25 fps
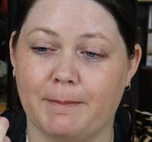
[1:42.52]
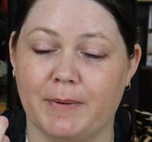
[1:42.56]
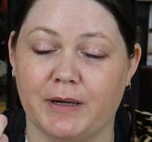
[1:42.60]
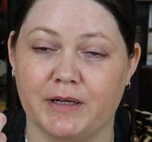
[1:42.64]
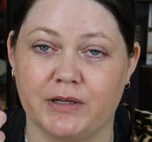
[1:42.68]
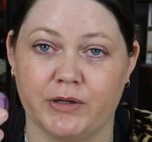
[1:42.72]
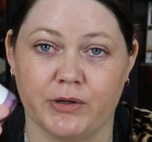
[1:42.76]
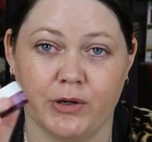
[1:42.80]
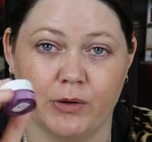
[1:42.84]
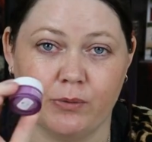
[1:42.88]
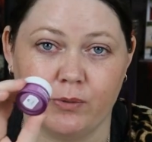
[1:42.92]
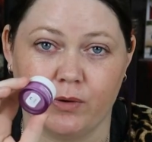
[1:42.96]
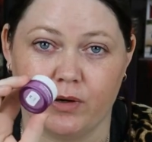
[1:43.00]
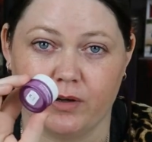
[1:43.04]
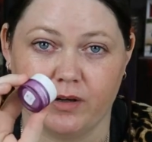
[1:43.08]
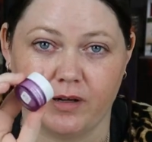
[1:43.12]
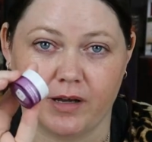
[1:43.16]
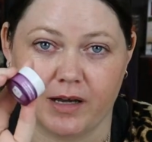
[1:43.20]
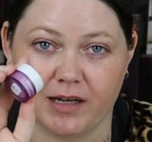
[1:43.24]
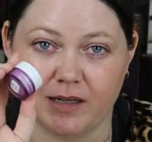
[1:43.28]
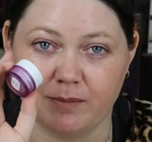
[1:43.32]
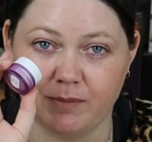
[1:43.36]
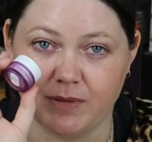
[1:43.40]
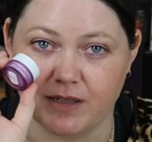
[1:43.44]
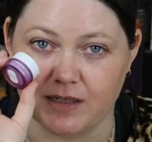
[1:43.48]
But you know what?
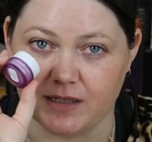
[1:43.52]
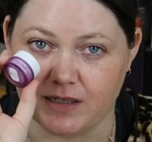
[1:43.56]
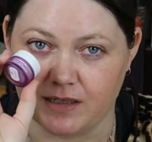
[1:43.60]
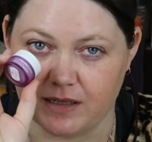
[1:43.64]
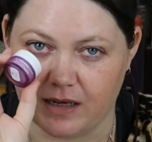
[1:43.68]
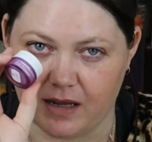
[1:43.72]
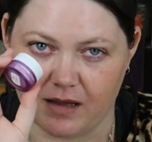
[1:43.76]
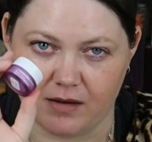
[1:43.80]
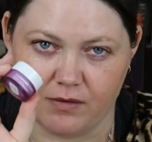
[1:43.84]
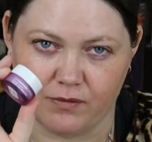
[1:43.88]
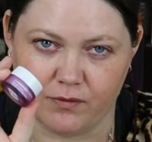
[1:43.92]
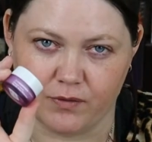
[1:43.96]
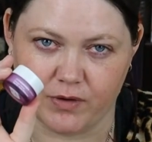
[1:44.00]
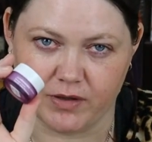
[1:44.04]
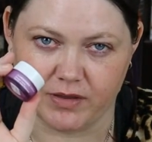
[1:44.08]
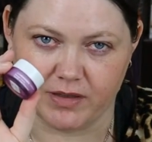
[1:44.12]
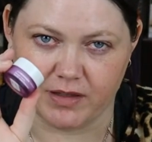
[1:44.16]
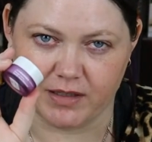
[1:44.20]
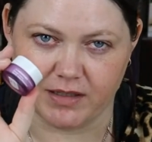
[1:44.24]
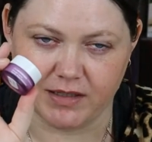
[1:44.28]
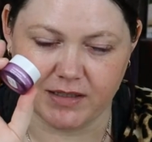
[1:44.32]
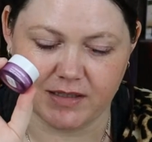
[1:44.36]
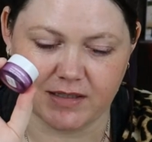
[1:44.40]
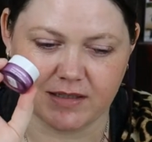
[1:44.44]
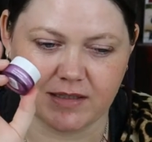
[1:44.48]
I'm in love with
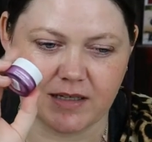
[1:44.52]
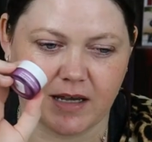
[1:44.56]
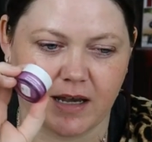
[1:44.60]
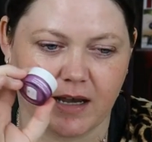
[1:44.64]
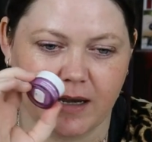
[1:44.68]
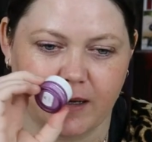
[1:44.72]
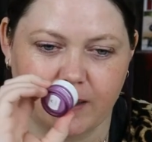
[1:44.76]
this.